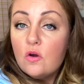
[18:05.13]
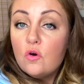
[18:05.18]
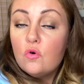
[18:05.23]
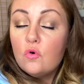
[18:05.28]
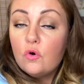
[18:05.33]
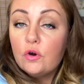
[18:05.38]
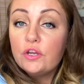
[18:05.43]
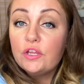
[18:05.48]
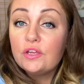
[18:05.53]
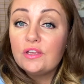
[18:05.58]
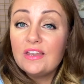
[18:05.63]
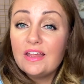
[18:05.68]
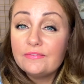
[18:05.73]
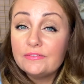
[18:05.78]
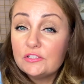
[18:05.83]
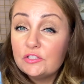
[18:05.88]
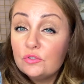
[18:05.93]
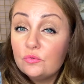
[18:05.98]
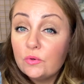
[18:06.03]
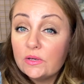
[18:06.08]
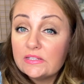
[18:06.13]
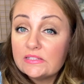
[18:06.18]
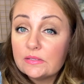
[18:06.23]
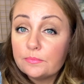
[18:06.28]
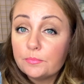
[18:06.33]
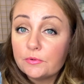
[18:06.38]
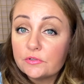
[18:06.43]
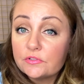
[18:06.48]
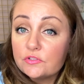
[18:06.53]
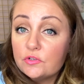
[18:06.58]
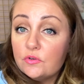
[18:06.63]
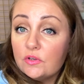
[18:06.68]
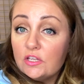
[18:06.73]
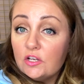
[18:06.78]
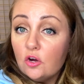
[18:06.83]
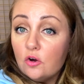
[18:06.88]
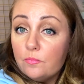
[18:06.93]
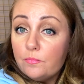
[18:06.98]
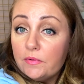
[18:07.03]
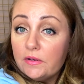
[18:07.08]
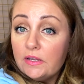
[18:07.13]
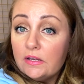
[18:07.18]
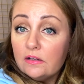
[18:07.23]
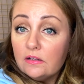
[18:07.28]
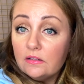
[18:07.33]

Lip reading: Or you can have a two-way zipper. So you can open it